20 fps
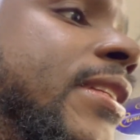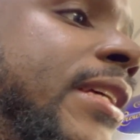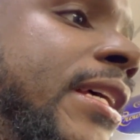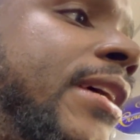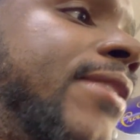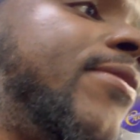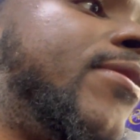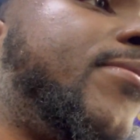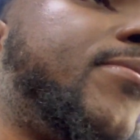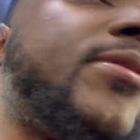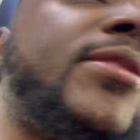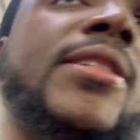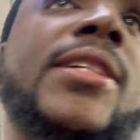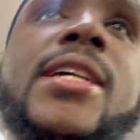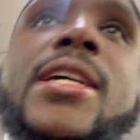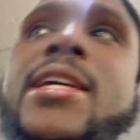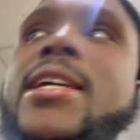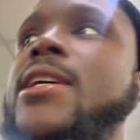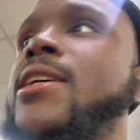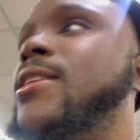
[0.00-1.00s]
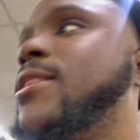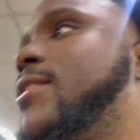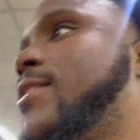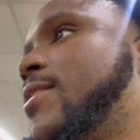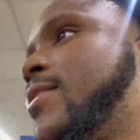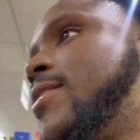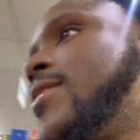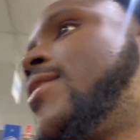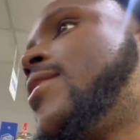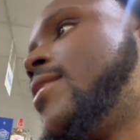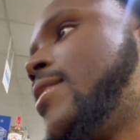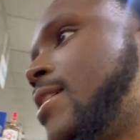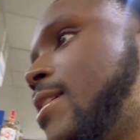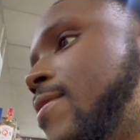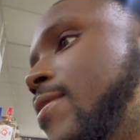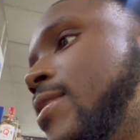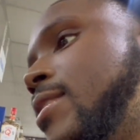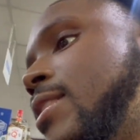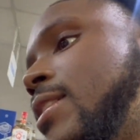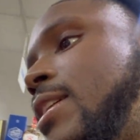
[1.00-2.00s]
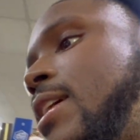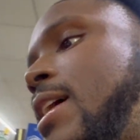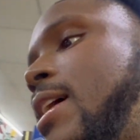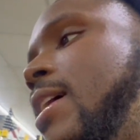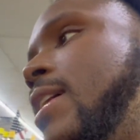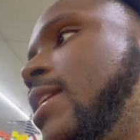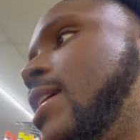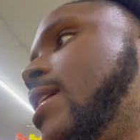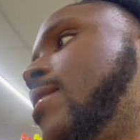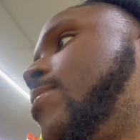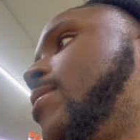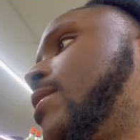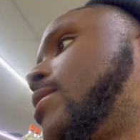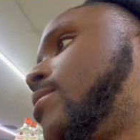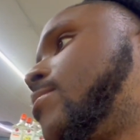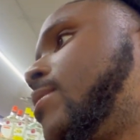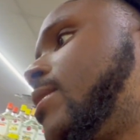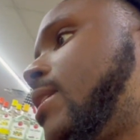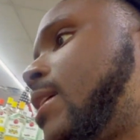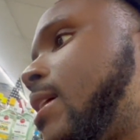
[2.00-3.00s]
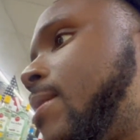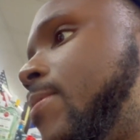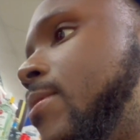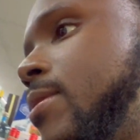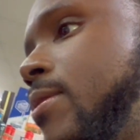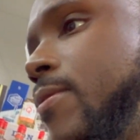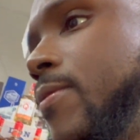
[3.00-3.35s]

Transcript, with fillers: dig what I'm saying? Have a little game night, play some Monopoly, you